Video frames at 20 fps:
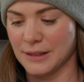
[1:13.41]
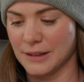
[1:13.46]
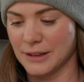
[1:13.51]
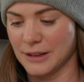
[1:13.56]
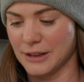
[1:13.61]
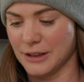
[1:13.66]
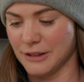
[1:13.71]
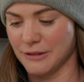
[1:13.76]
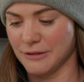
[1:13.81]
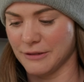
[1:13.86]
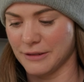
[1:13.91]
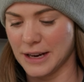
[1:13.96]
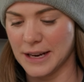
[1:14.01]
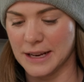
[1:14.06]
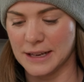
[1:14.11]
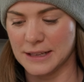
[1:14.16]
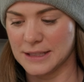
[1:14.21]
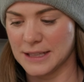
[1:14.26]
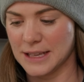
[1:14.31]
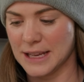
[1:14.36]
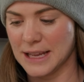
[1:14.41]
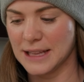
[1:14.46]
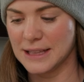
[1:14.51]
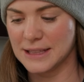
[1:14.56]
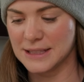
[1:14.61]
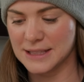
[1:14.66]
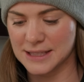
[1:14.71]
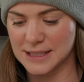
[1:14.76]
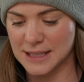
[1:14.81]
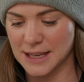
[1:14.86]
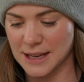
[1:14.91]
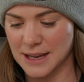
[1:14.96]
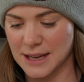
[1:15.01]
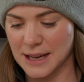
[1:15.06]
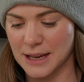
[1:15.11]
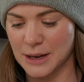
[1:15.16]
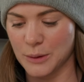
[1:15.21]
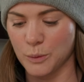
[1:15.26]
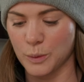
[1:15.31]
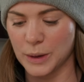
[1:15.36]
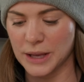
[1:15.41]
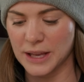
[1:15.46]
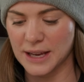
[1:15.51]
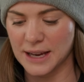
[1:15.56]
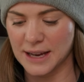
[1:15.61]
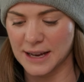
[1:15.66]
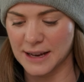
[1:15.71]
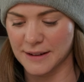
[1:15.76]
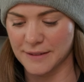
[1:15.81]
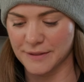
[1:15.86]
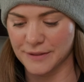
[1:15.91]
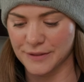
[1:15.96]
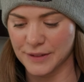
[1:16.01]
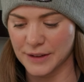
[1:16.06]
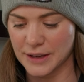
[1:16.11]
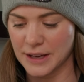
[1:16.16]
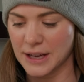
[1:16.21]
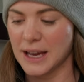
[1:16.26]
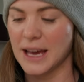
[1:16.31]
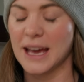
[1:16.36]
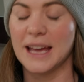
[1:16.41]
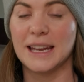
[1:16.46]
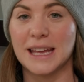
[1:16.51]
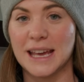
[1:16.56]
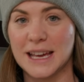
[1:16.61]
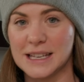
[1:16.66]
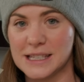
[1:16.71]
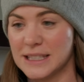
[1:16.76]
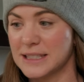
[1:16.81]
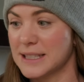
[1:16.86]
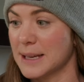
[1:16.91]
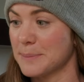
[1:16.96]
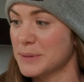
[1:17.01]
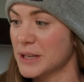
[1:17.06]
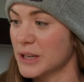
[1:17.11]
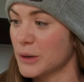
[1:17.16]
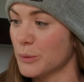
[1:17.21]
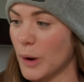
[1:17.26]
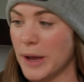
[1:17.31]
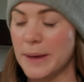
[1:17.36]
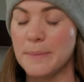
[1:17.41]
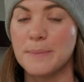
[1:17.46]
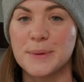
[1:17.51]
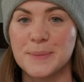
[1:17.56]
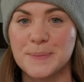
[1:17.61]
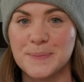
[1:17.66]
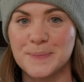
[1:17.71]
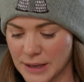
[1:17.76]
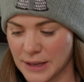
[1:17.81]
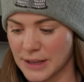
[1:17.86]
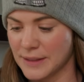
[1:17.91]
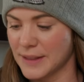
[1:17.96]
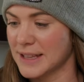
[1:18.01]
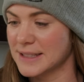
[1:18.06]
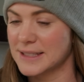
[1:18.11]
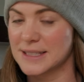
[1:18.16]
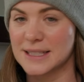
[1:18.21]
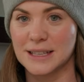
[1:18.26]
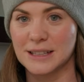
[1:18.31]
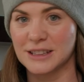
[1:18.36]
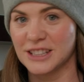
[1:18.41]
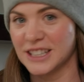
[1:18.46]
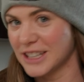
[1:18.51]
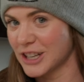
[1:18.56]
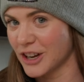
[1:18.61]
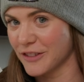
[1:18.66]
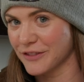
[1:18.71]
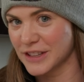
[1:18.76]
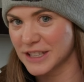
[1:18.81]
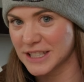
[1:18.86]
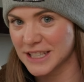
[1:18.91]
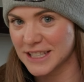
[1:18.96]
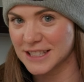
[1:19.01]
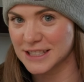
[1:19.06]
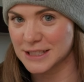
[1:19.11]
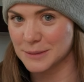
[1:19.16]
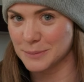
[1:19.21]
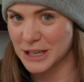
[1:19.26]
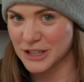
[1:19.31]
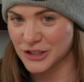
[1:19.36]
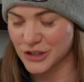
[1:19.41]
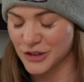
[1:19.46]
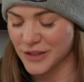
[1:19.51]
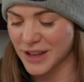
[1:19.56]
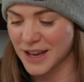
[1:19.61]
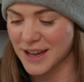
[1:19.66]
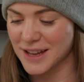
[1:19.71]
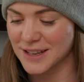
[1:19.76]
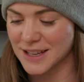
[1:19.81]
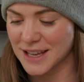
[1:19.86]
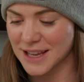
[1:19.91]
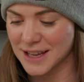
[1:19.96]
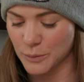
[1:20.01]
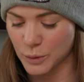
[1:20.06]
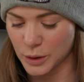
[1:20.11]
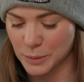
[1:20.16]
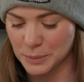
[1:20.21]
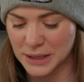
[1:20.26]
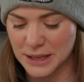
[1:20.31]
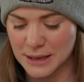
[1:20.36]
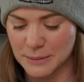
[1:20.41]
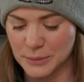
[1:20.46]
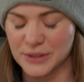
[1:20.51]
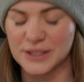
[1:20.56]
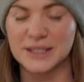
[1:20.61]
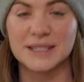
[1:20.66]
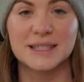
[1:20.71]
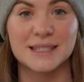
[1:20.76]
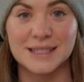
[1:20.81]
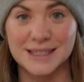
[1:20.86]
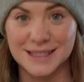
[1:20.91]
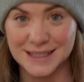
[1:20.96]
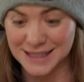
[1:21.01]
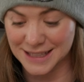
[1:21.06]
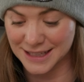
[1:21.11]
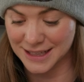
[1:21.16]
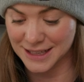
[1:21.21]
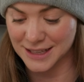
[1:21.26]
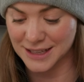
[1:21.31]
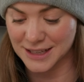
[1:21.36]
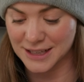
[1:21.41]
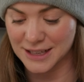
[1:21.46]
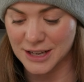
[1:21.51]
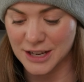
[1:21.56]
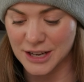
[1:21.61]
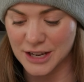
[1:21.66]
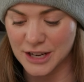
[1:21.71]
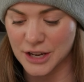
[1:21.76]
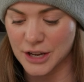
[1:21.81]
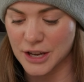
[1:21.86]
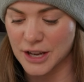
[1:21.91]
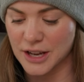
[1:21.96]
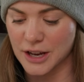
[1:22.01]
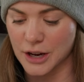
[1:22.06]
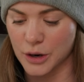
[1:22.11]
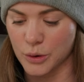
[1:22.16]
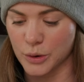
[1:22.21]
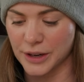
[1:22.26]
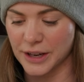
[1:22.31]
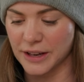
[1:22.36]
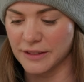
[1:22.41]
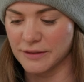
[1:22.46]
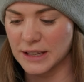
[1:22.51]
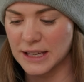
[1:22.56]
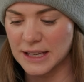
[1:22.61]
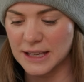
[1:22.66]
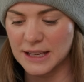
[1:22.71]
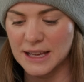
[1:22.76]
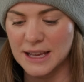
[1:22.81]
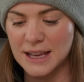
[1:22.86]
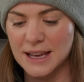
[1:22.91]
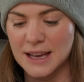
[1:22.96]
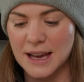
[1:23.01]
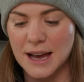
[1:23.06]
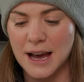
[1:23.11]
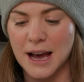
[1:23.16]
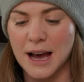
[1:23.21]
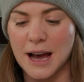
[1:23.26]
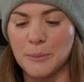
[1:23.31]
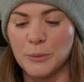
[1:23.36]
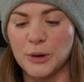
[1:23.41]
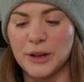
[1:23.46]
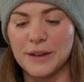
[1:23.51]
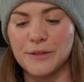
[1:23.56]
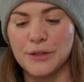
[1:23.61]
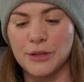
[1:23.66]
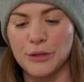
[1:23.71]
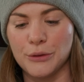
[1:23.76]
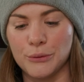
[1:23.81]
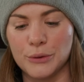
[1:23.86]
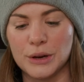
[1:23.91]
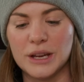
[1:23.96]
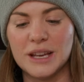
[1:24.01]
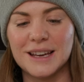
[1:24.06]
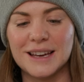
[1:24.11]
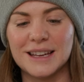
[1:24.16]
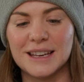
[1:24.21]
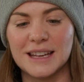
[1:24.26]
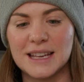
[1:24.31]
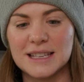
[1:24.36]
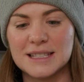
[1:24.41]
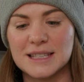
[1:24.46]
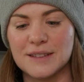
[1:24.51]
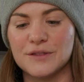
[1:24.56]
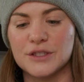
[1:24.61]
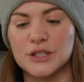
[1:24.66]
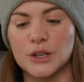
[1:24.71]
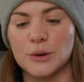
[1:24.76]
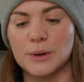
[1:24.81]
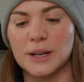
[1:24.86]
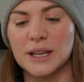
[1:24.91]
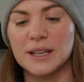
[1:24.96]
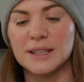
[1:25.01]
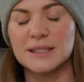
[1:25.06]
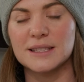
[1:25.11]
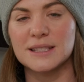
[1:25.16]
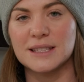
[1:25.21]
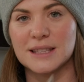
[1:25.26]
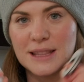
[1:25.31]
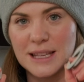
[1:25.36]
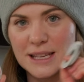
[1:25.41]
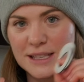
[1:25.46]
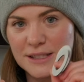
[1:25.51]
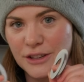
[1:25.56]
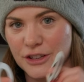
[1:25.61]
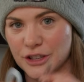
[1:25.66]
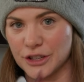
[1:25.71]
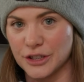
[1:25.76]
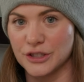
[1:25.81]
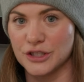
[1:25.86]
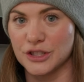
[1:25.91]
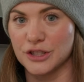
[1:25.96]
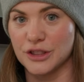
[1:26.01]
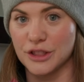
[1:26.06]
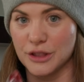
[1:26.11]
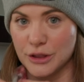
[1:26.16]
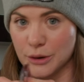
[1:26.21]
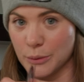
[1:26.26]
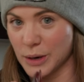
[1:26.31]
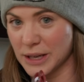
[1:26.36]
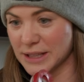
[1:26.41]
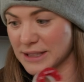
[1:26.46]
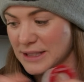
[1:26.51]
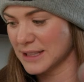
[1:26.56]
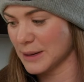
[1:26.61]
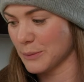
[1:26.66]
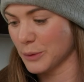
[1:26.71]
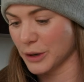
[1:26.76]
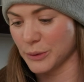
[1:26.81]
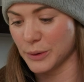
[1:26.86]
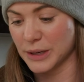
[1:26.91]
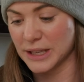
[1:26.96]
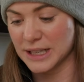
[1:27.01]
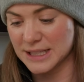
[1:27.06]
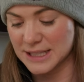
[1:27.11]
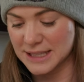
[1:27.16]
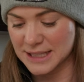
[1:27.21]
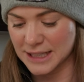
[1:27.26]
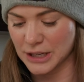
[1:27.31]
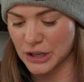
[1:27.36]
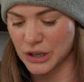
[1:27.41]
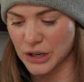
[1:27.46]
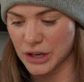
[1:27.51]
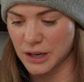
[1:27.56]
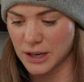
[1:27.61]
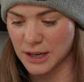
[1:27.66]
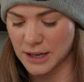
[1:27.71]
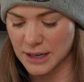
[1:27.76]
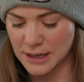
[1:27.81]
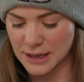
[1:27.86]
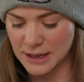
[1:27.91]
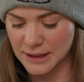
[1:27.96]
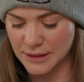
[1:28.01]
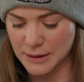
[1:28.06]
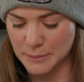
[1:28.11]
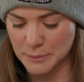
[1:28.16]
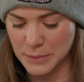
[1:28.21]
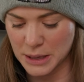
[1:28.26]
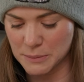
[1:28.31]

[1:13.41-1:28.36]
All right, inside we have an antiseptic wipe. That's to clean off the disc to make sure that it will be able to stick accordingly. We have 3 adhesive donuts. These are the ones that we're going to stick on the Meep